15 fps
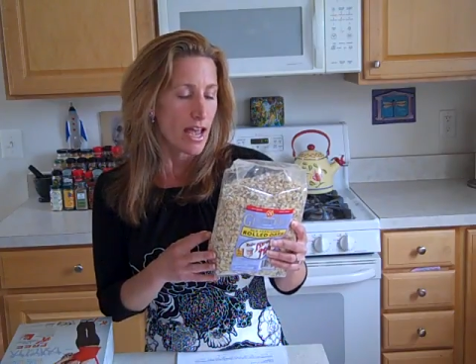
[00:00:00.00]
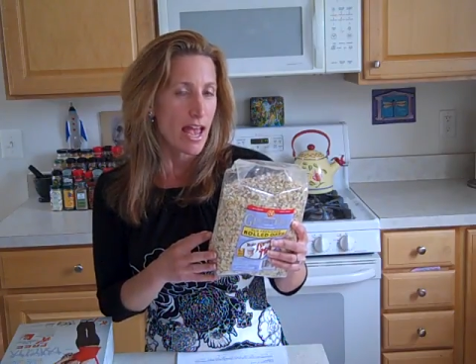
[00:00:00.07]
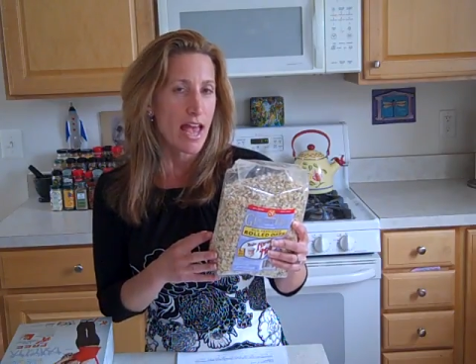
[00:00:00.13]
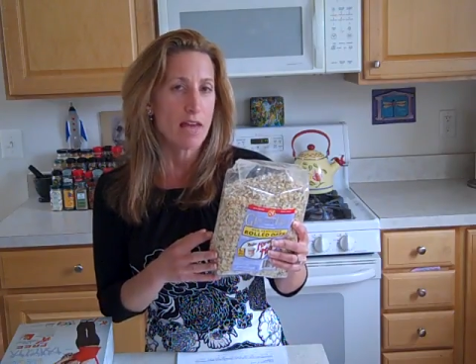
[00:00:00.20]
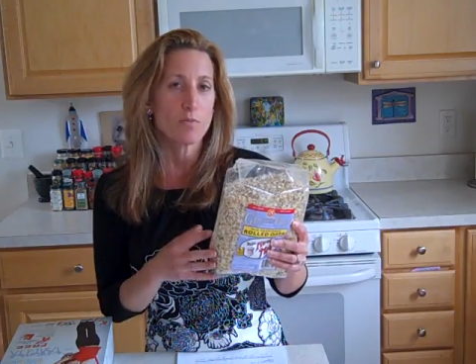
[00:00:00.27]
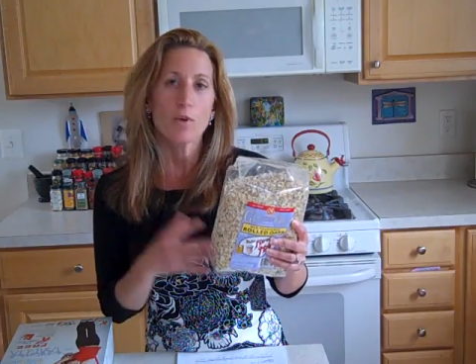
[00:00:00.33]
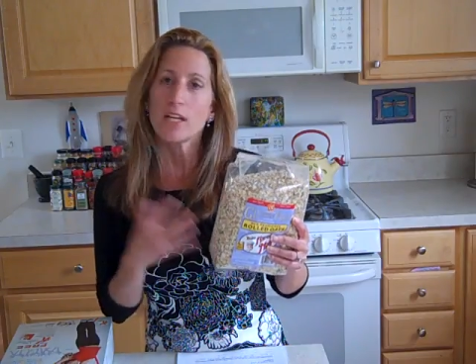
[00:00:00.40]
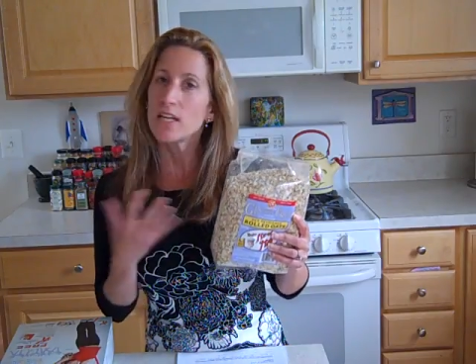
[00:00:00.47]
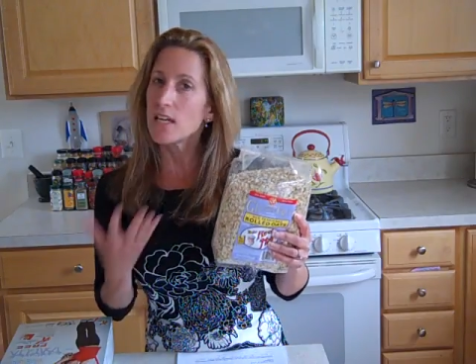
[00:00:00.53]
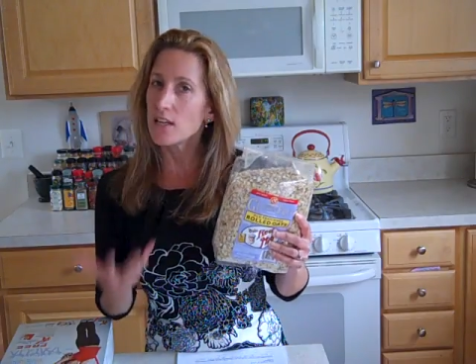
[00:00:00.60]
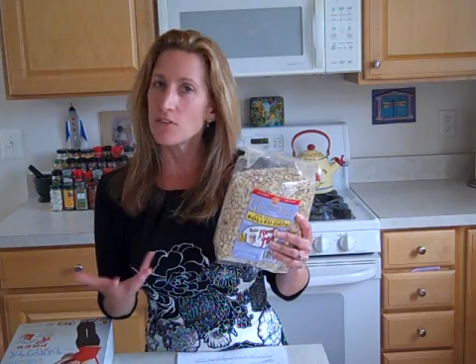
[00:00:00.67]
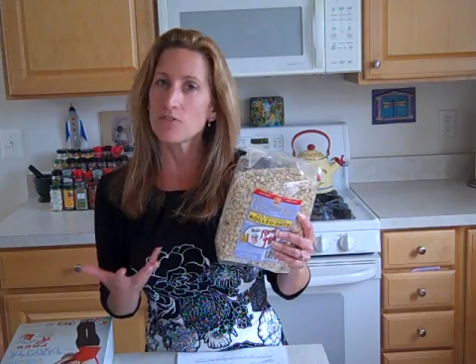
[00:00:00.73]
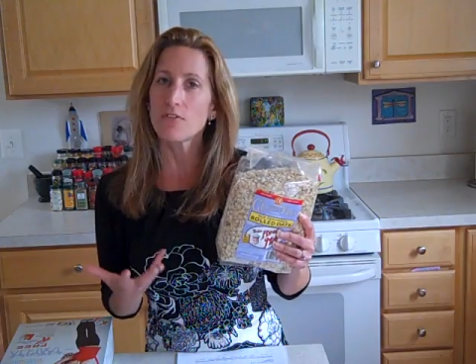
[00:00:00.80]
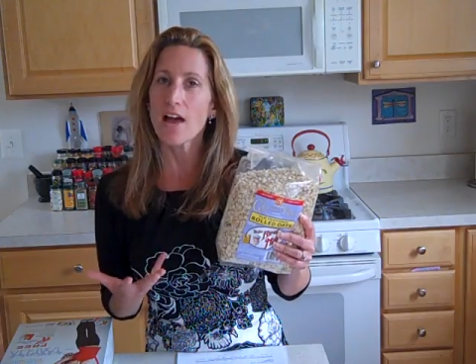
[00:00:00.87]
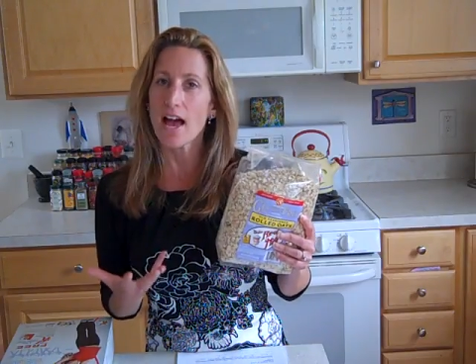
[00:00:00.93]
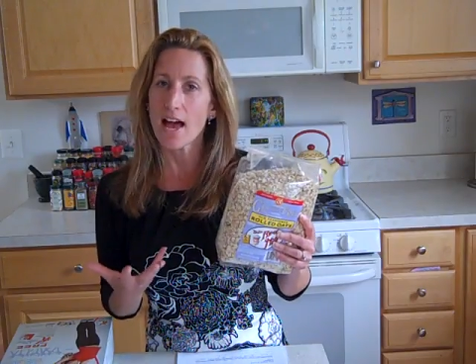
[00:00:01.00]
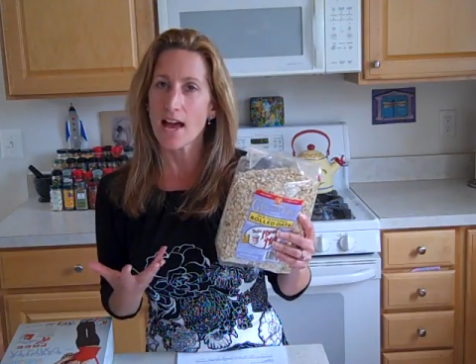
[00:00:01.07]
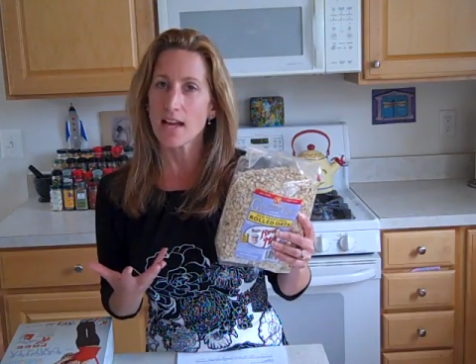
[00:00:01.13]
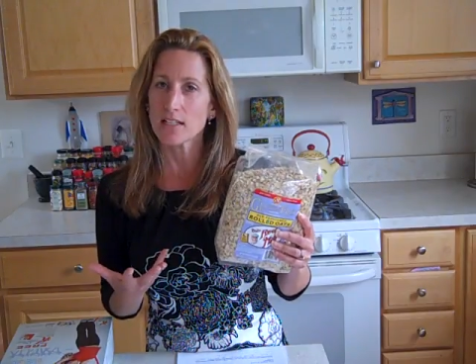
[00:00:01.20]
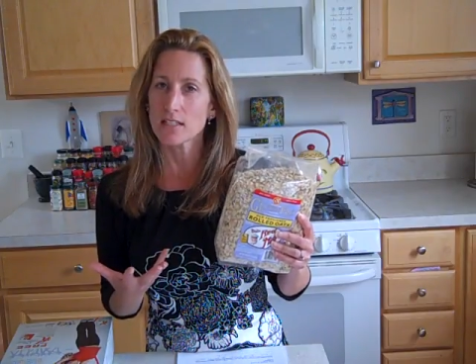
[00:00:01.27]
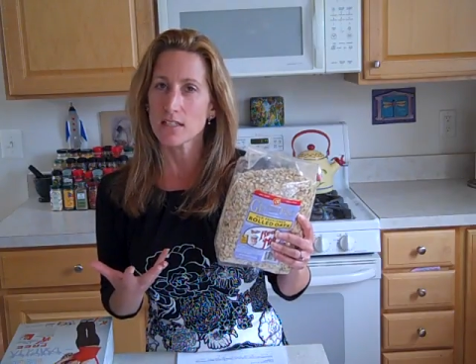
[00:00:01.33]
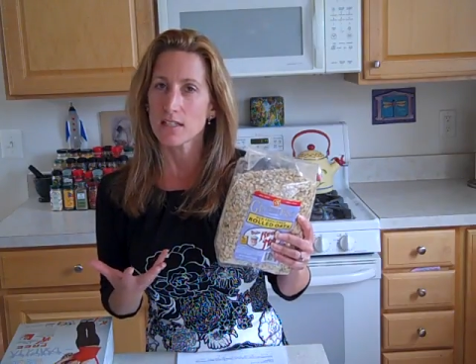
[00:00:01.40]
And we need
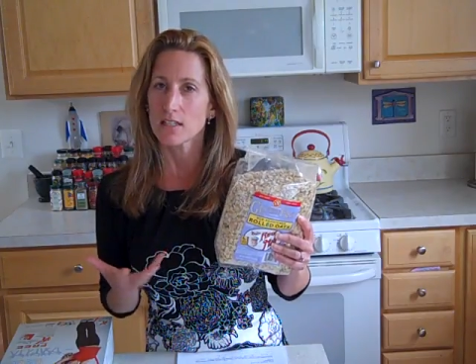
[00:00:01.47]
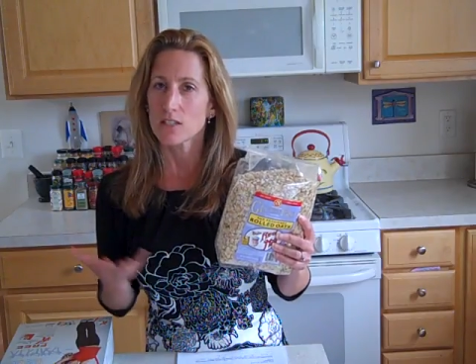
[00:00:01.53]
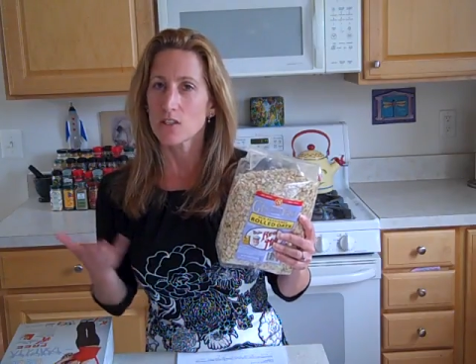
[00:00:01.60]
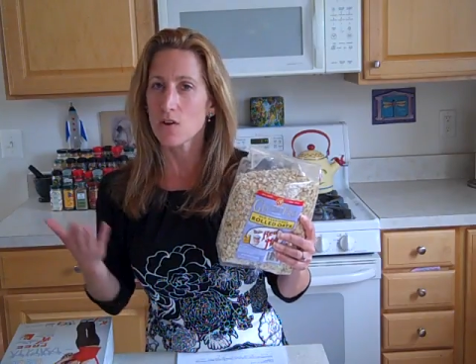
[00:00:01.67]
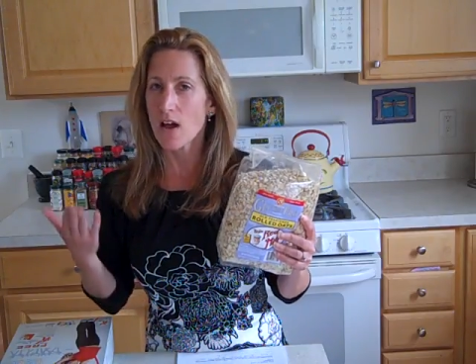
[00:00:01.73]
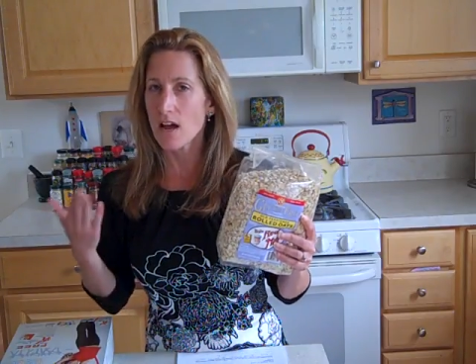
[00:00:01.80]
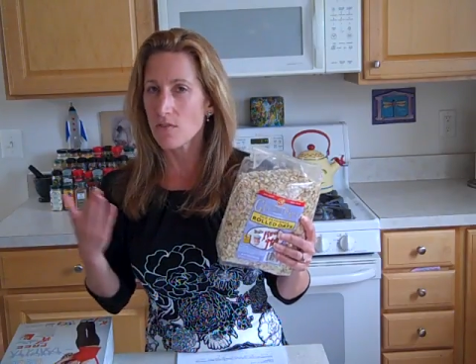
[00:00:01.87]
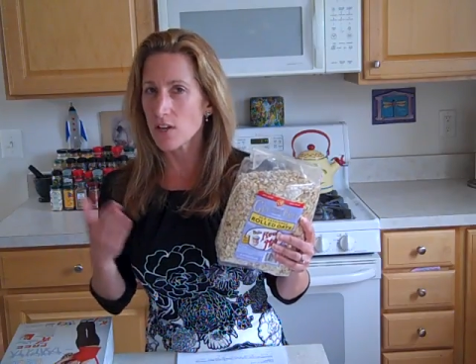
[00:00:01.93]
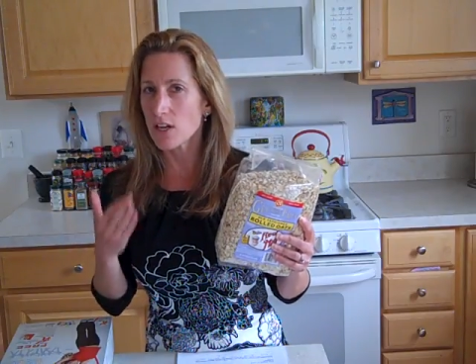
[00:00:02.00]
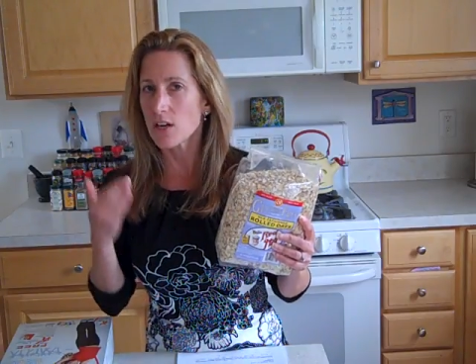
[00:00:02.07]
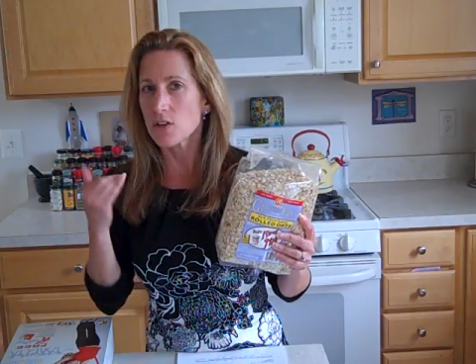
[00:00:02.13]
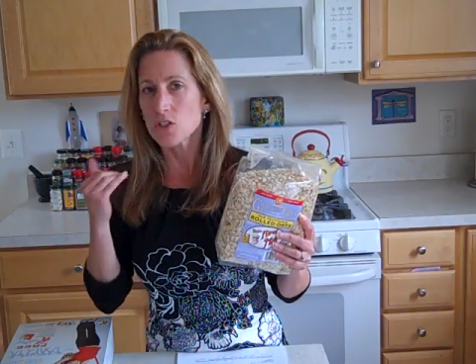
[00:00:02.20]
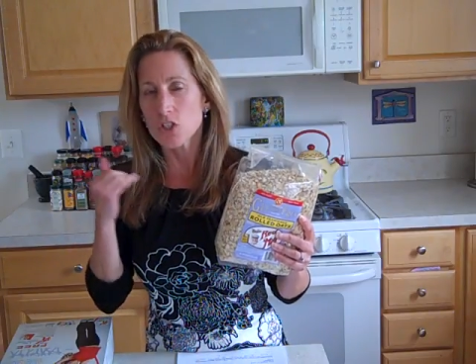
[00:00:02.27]
fat. So having